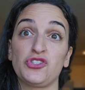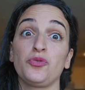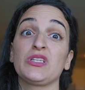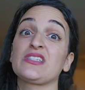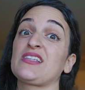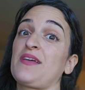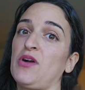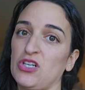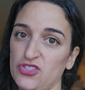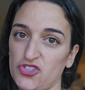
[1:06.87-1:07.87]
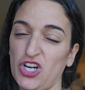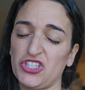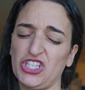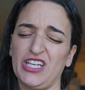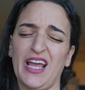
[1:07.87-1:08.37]
doing the same art
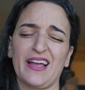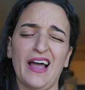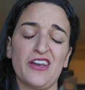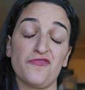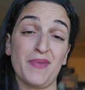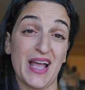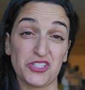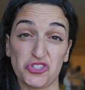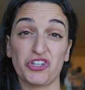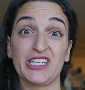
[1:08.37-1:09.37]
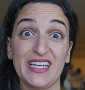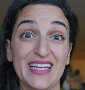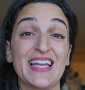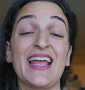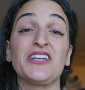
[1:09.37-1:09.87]
instruction, and kind of mastering it
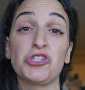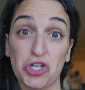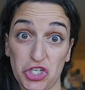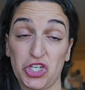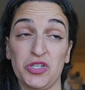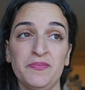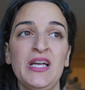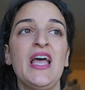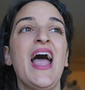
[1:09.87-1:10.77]
in a term